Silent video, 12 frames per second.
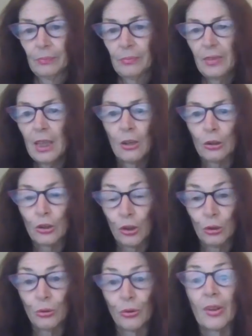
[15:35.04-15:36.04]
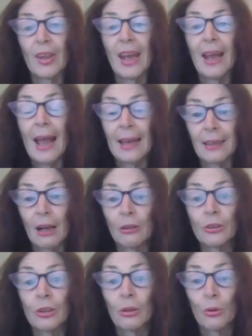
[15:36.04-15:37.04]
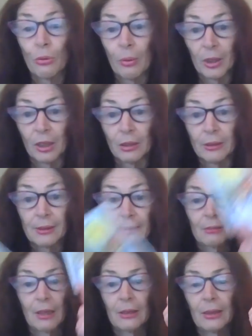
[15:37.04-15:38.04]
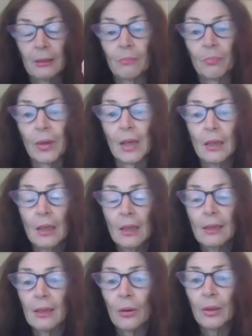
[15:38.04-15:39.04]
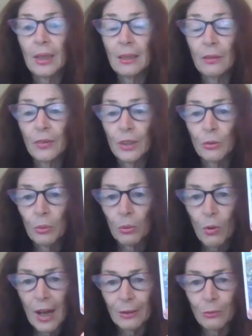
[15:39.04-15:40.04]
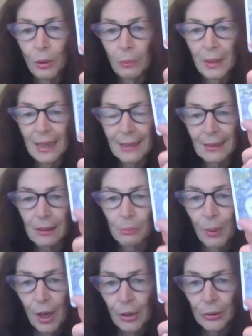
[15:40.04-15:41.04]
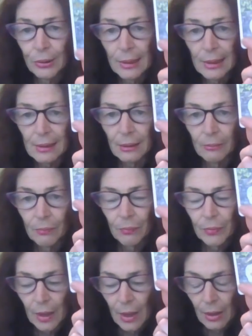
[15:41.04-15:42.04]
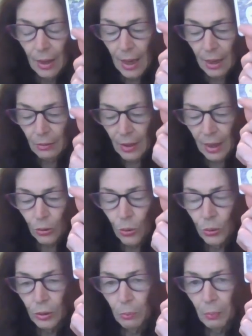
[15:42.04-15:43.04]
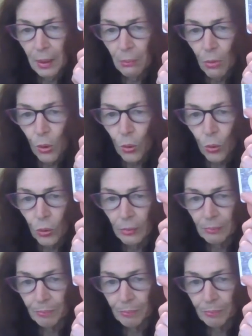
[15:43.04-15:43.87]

they're not children, they're adult criminals. Okay. So individual 1 will be exposed, and there could be more.